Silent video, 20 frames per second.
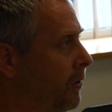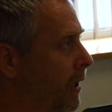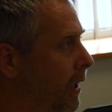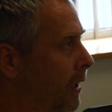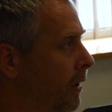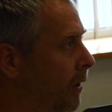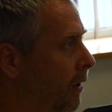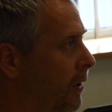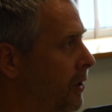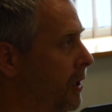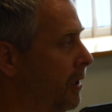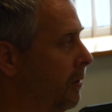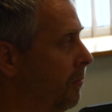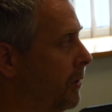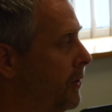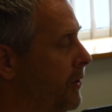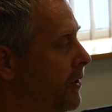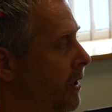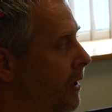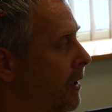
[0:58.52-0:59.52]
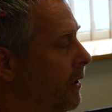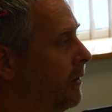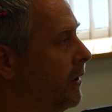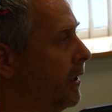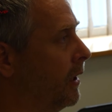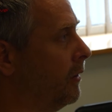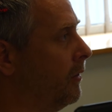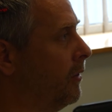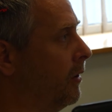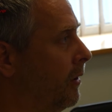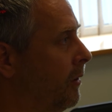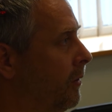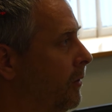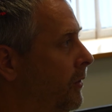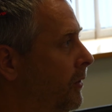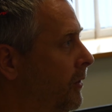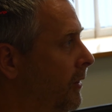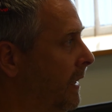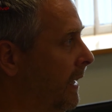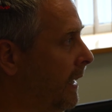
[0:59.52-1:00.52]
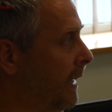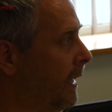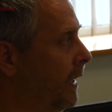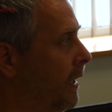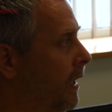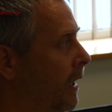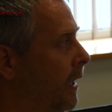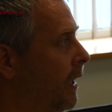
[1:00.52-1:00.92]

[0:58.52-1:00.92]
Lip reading: technology, we're starting to see